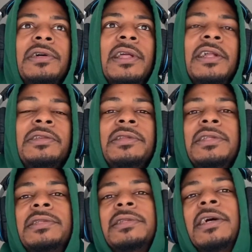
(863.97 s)
a lot of you need
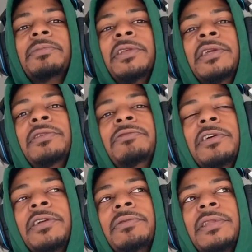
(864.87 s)
to stop getting in
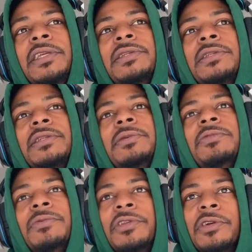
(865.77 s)
fucking
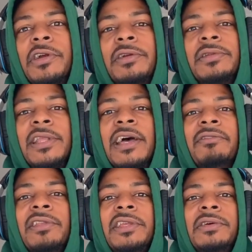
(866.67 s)
relationships when you're hurt and
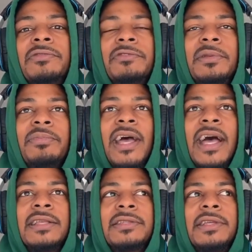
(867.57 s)
haven't healed from the past.